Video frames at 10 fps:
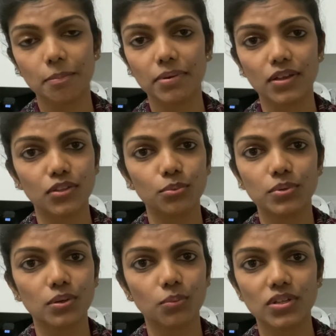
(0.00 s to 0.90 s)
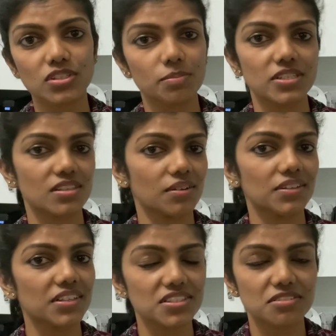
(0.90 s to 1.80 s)
But you wouldn't want to miss out on
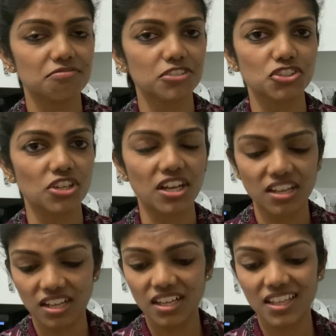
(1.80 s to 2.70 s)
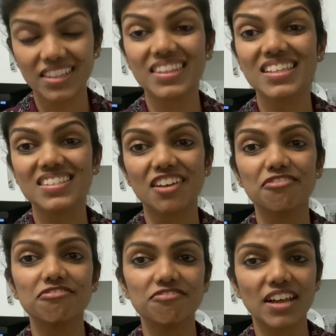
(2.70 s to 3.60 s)
this, for sure. These are
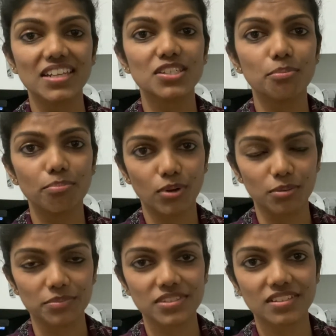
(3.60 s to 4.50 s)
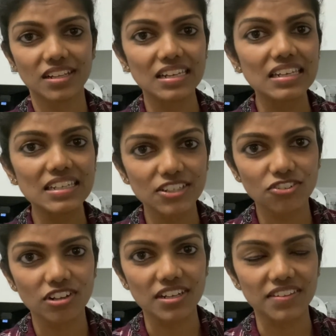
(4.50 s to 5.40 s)
fat bombs,
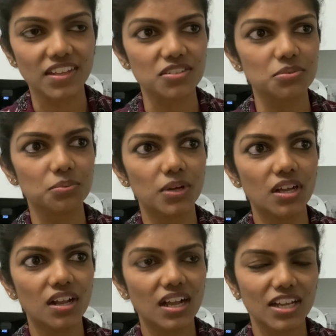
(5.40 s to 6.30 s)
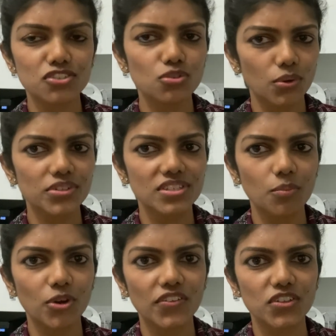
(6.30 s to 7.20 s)
literally. I saw it
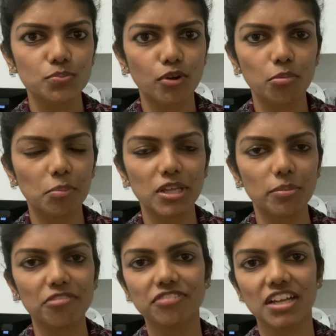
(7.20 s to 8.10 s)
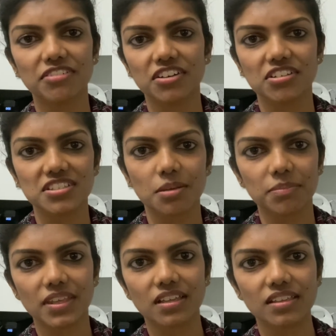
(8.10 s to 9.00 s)
somewhere, there's probably about 500
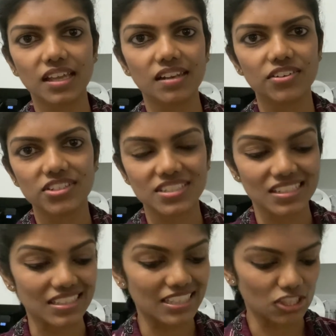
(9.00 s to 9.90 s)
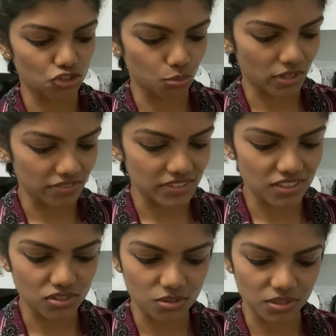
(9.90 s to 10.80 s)
something calories in each one of
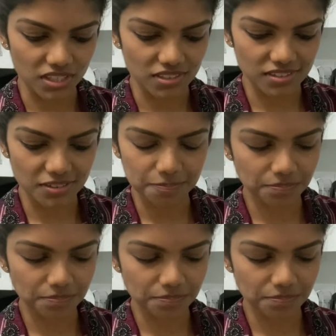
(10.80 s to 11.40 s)
these cookies.